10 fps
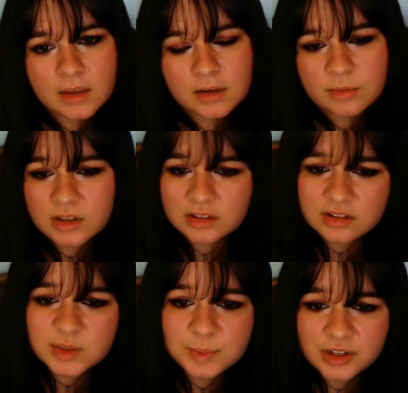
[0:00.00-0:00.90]
Well, it
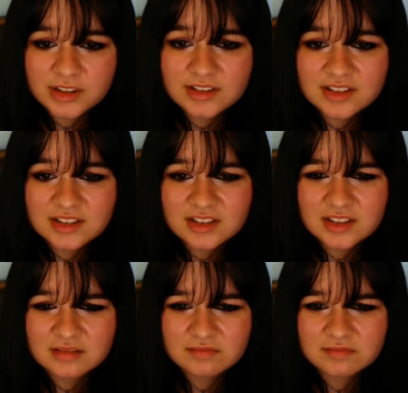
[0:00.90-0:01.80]
looks pretty
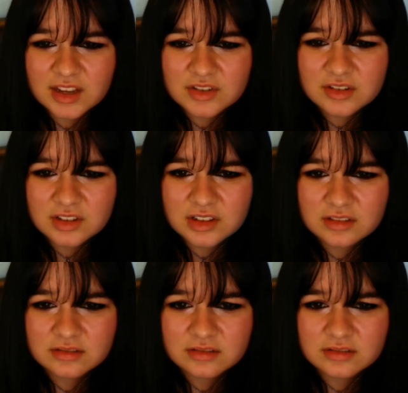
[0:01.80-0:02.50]
consistent, actually.